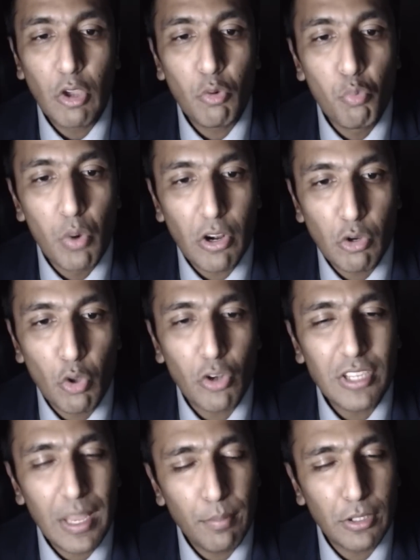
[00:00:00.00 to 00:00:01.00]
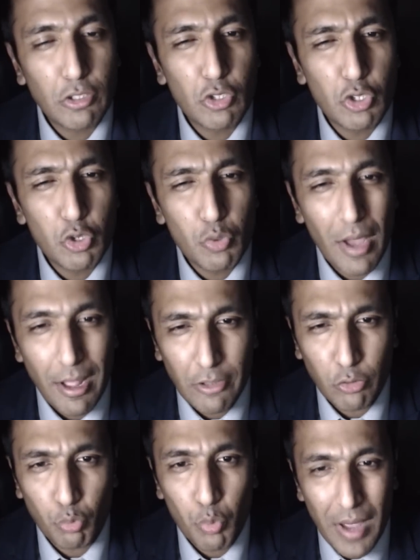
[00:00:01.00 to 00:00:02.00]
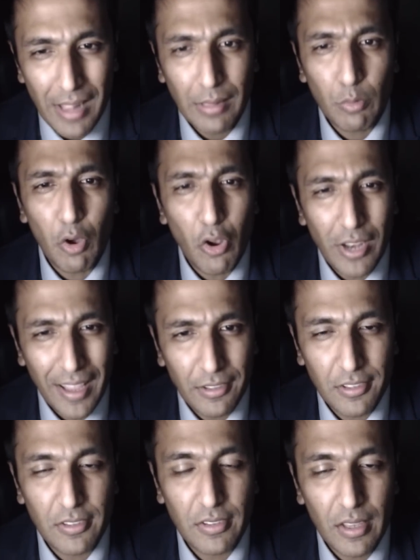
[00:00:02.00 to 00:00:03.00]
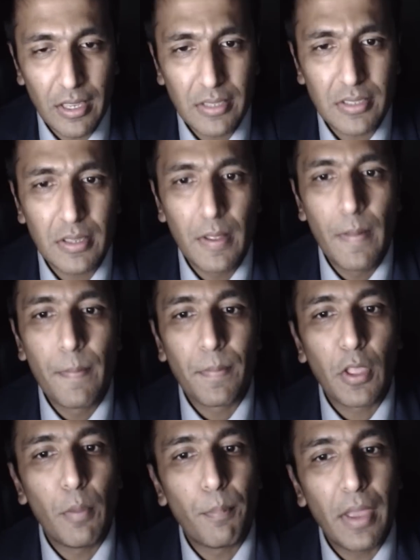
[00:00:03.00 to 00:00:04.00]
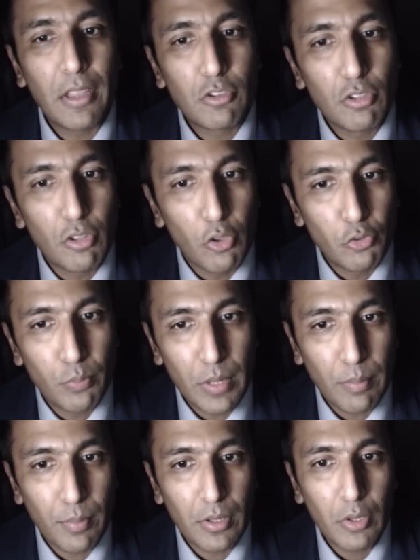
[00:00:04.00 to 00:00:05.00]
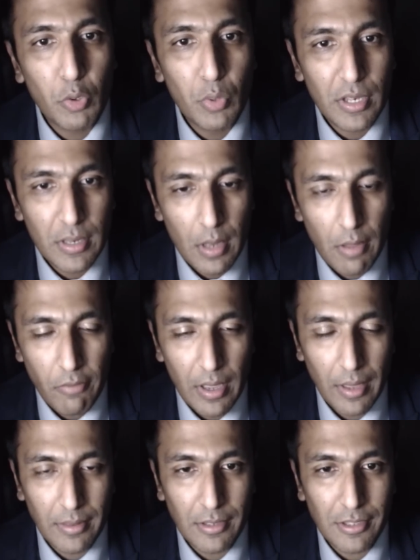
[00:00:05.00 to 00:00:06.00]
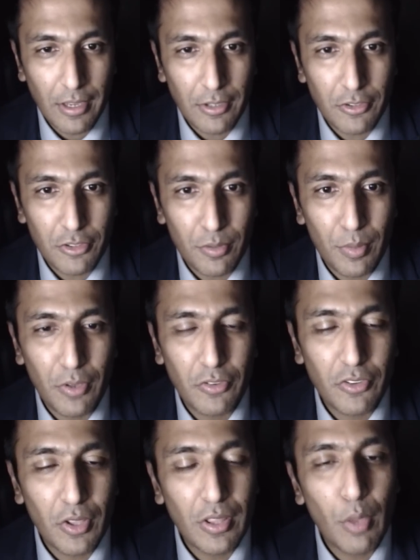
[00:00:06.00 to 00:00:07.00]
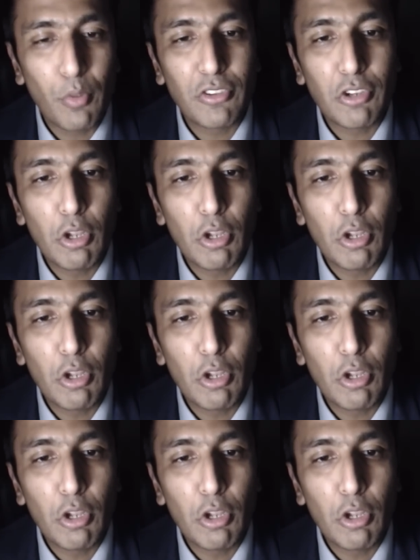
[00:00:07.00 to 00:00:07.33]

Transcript: were not able to do as well on exercise compared to those people who had never had the Takotsubo. So there was an